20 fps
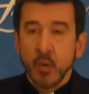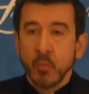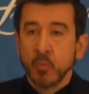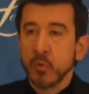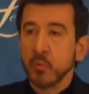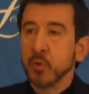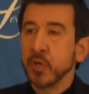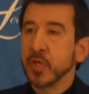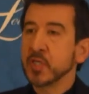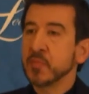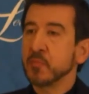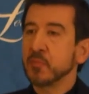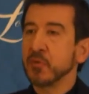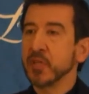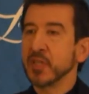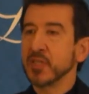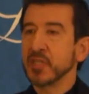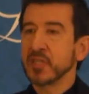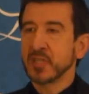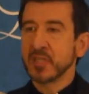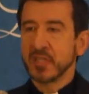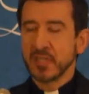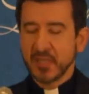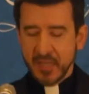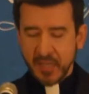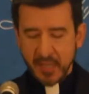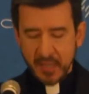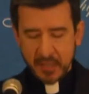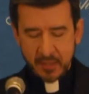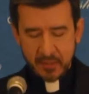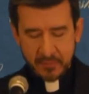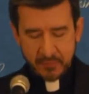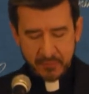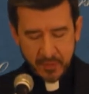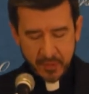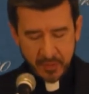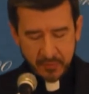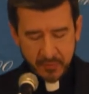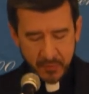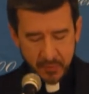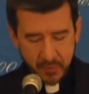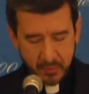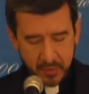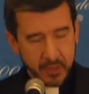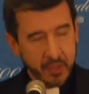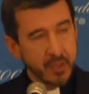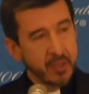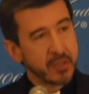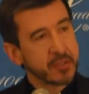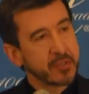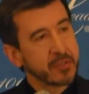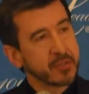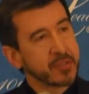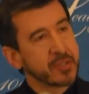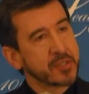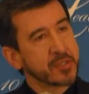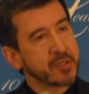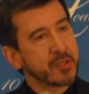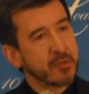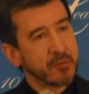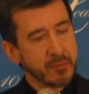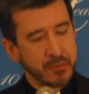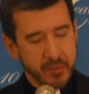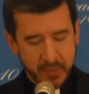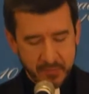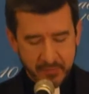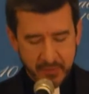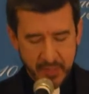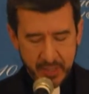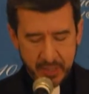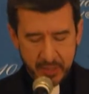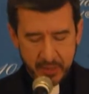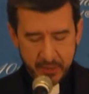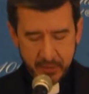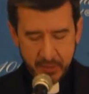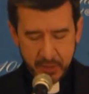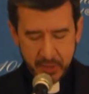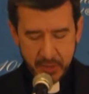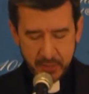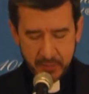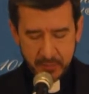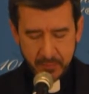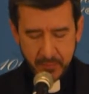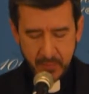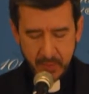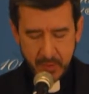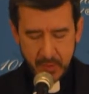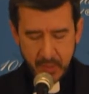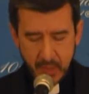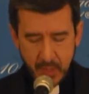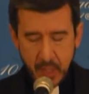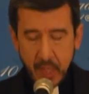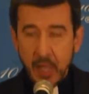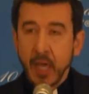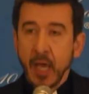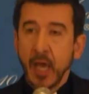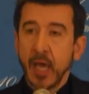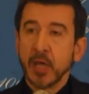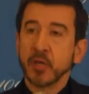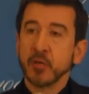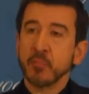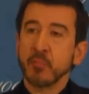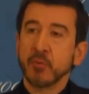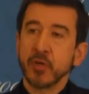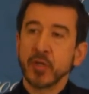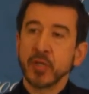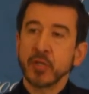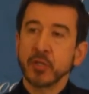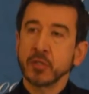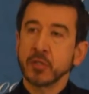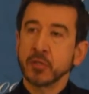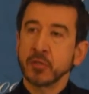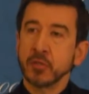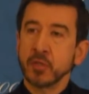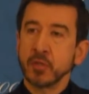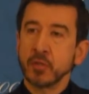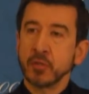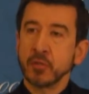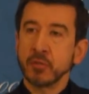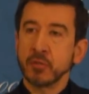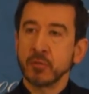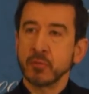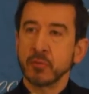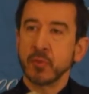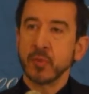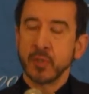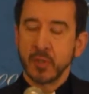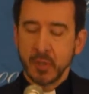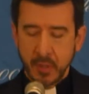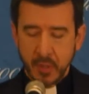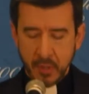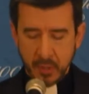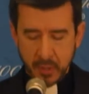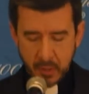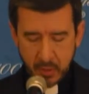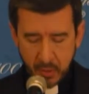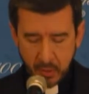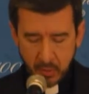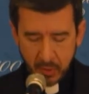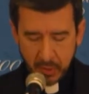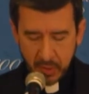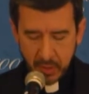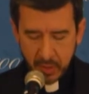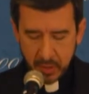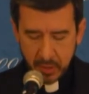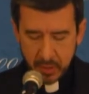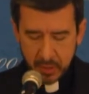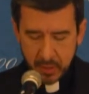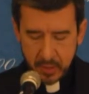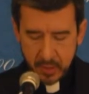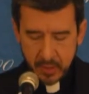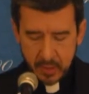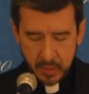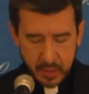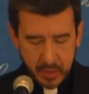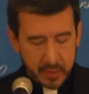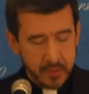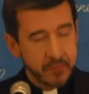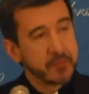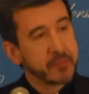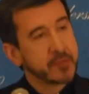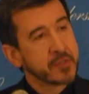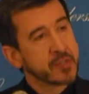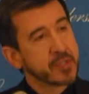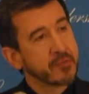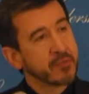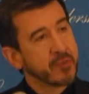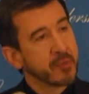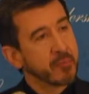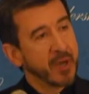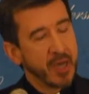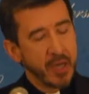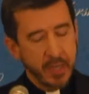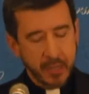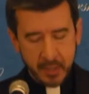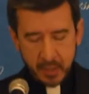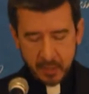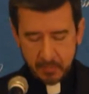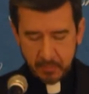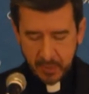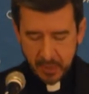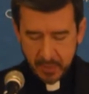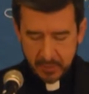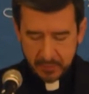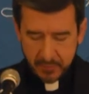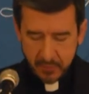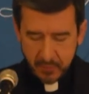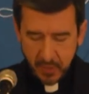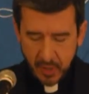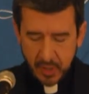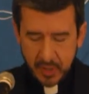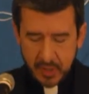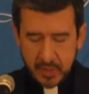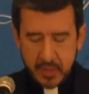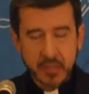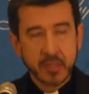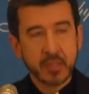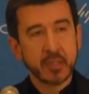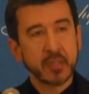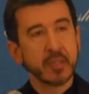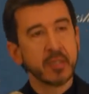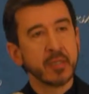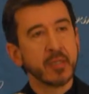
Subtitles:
When we as priests stand in front of the holy altar to serve the divine liturgy and to bring to you the holy gifts of the body and blood of Christ,